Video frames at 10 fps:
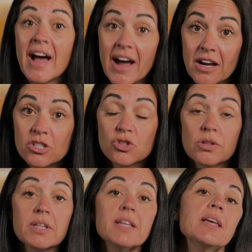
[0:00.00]

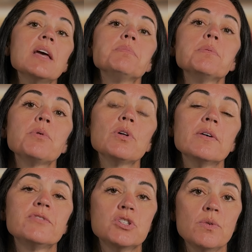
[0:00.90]
actually capable
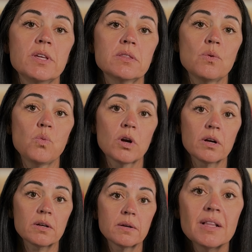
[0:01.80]
of doing the
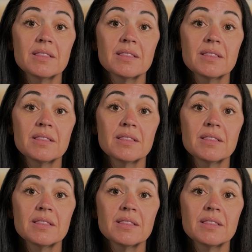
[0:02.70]
work.